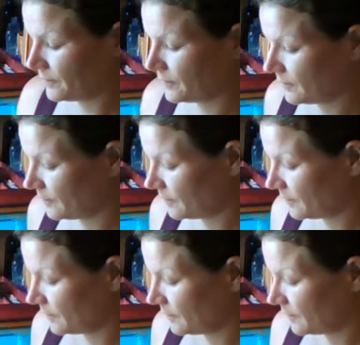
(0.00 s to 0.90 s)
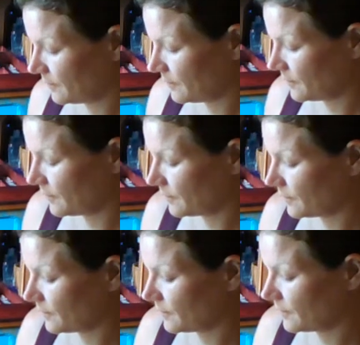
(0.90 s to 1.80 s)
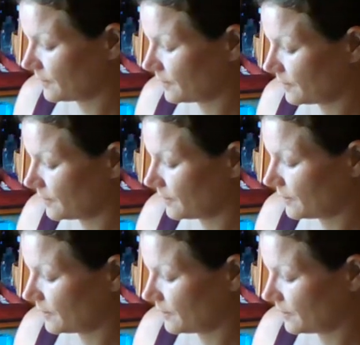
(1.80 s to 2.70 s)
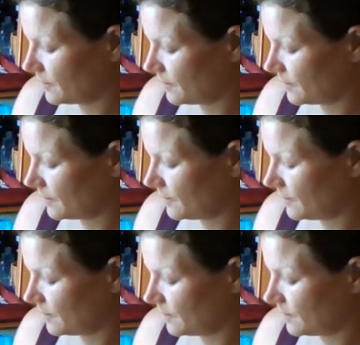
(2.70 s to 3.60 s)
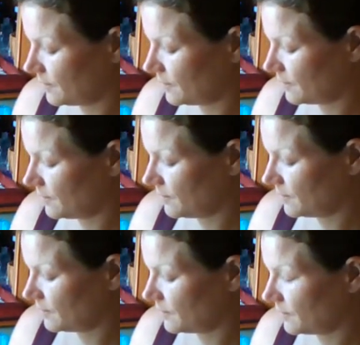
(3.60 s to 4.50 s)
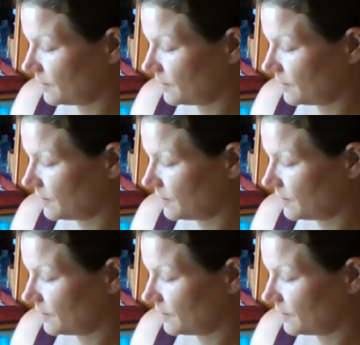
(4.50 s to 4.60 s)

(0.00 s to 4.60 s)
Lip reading: (no one is talking)